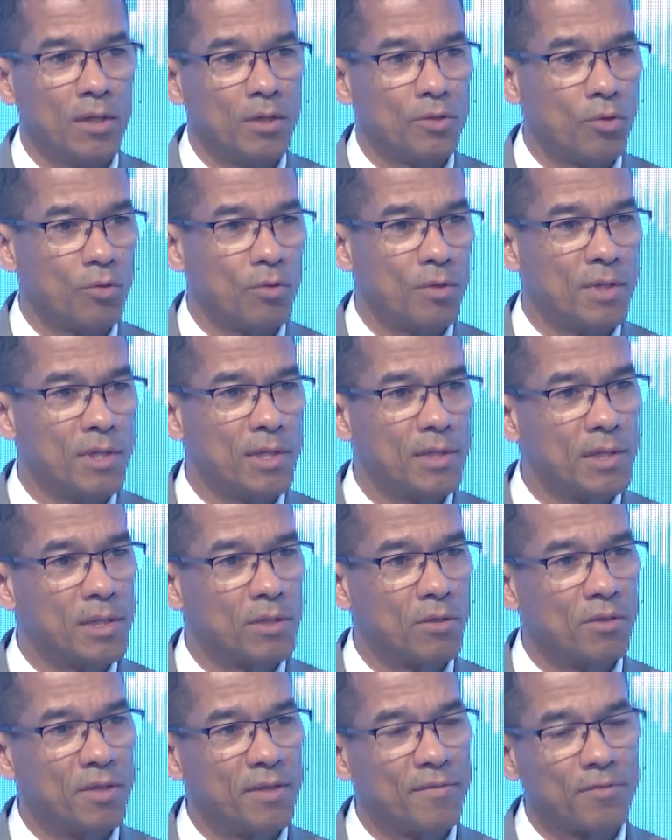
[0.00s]
So this
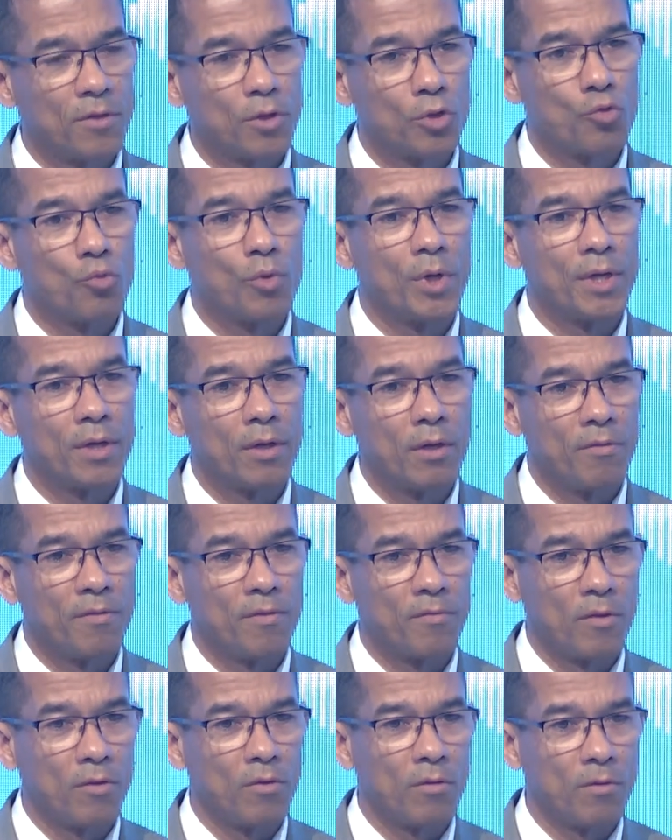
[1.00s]
is a different way
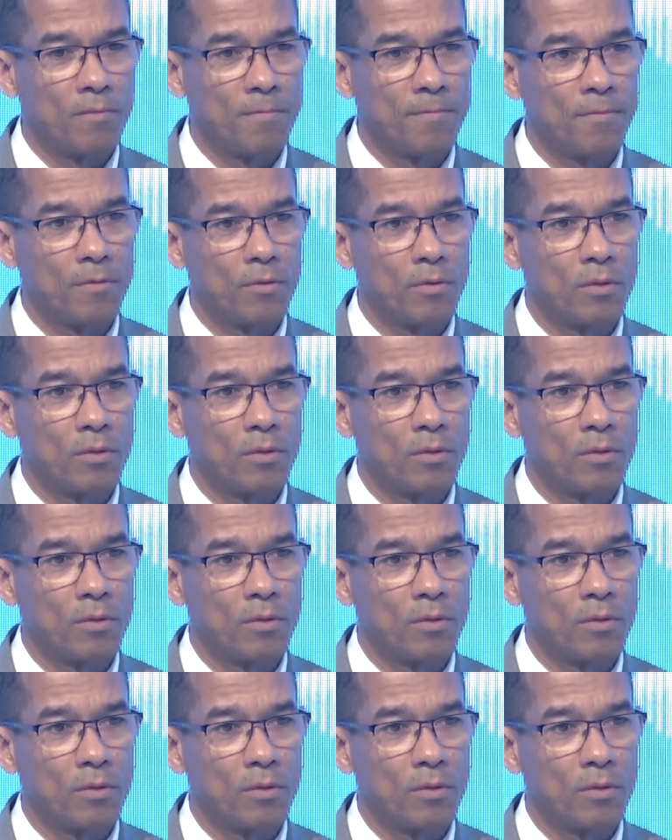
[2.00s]
of